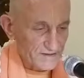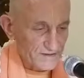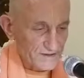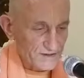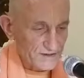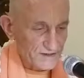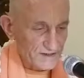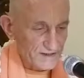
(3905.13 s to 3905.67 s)

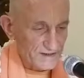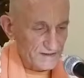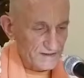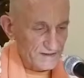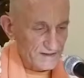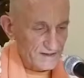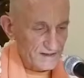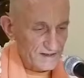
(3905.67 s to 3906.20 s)
Krishna.
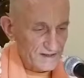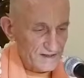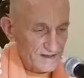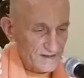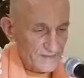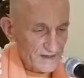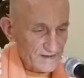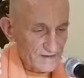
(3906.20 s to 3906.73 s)

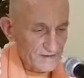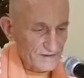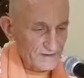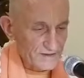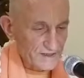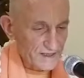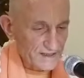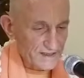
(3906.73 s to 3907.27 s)
But the Lord
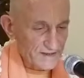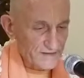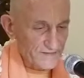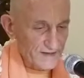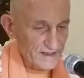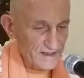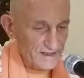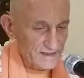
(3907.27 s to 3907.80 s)
checked his
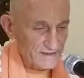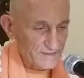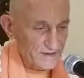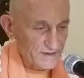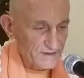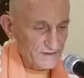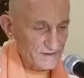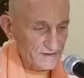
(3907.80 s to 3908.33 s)
feelings
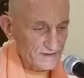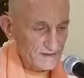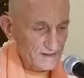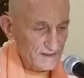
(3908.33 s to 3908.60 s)
because